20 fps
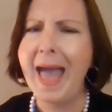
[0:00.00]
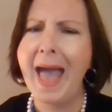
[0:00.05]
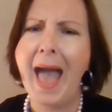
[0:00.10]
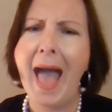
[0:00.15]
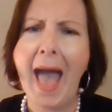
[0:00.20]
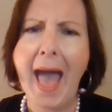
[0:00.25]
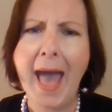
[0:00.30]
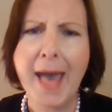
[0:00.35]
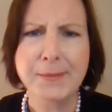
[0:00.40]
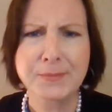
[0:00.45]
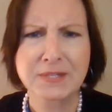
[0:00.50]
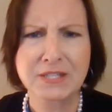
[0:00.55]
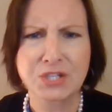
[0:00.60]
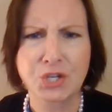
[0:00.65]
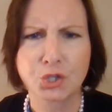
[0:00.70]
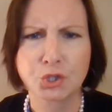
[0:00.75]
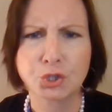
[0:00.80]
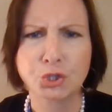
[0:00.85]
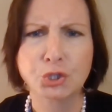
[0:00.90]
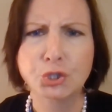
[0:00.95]

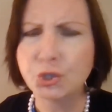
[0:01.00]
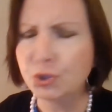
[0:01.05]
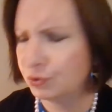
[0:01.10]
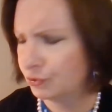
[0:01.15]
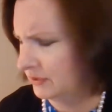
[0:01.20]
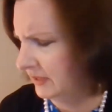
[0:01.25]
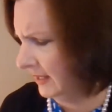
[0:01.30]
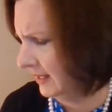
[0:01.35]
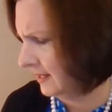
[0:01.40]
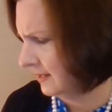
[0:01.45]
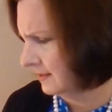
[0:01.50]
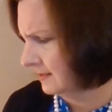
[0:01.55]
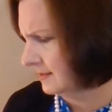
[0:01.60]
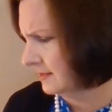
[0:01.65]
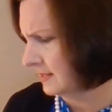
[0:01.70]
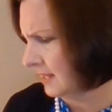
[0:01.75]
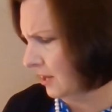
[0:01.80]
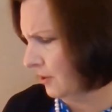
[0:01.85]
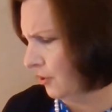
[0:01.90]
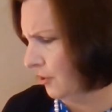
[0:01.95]
"Absolutely,"
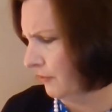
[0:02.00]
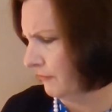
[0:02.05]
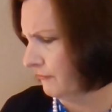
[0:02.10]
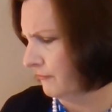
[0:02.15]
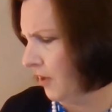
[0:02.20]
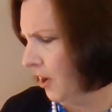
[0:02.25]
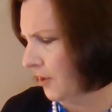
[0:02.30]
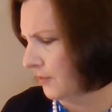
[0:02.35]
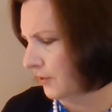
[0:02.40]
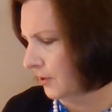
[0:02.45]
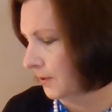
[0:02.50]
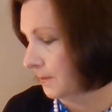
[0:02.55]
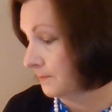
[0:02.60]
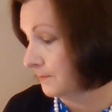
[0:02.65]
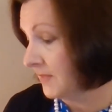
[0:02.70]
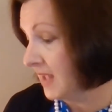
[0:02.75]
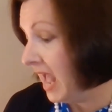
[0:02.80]
said her father.